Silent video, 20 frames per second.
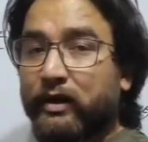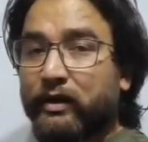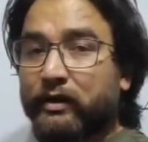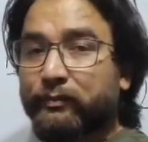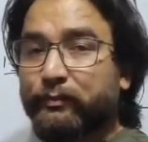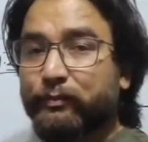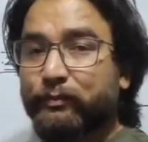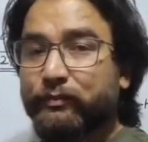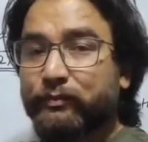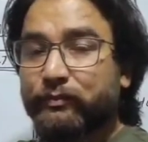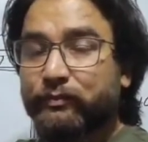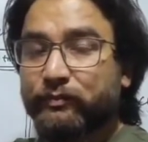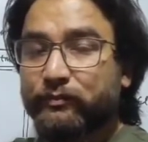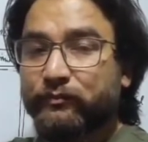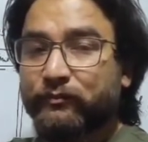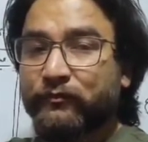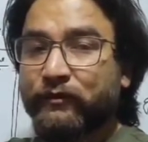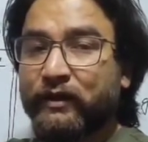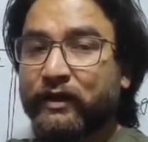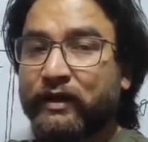a
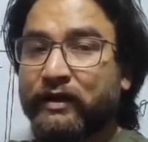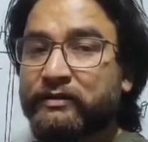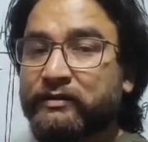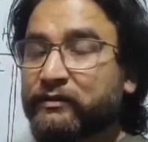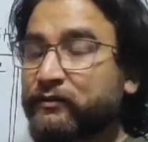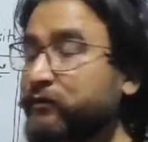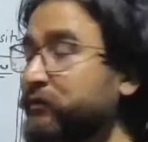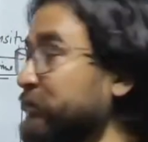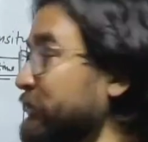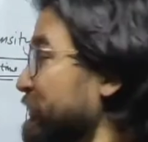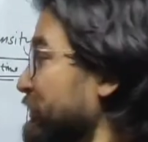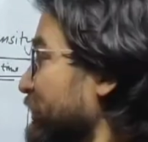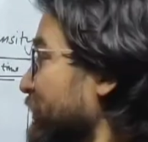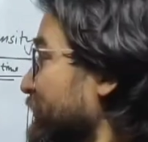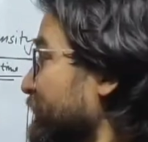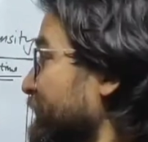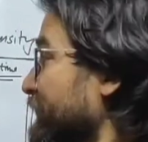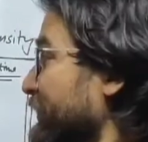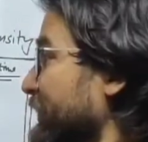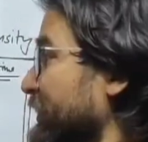flask filled
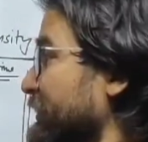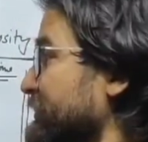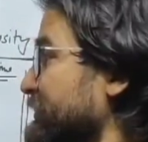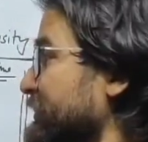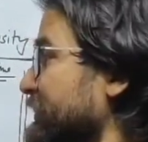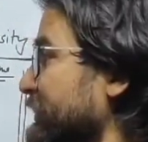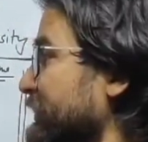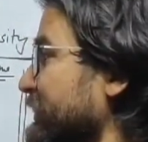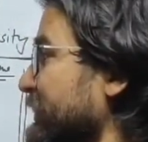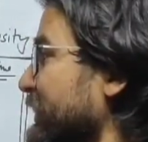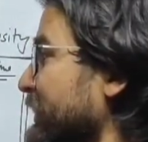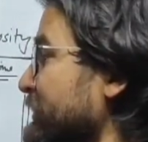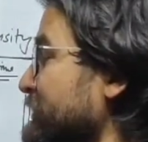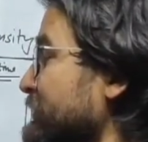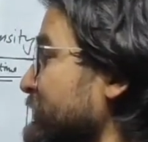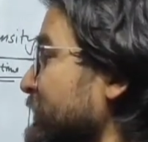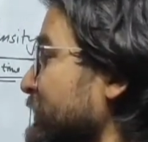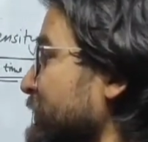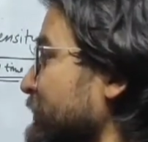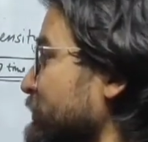of HCl
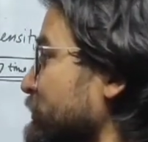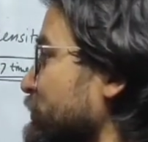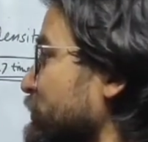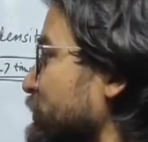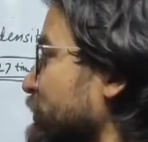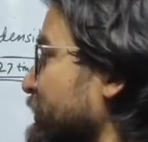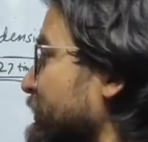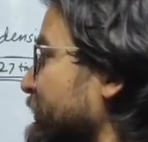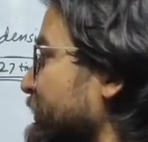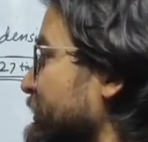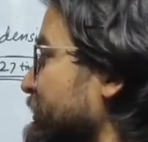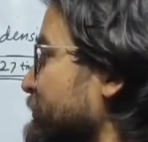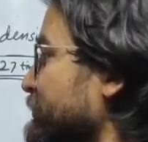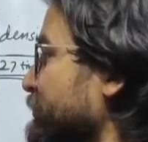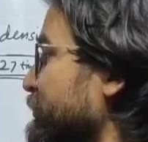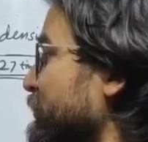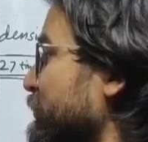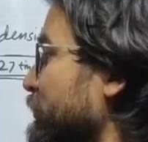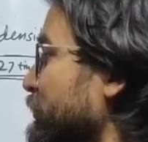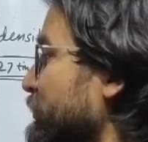gas, so it is
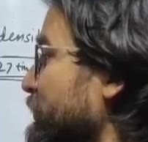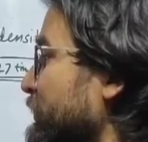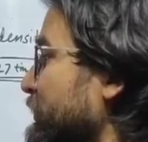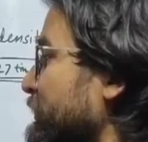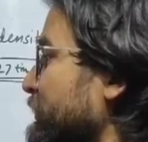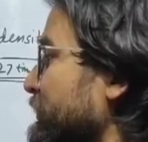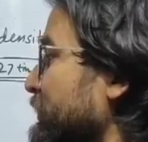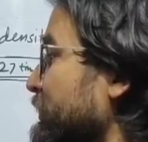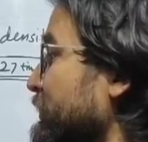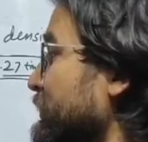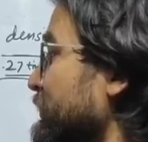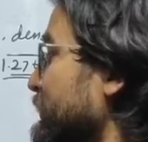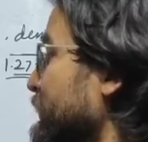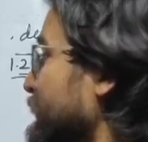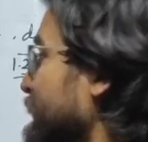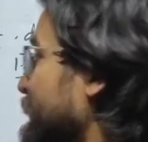poured in the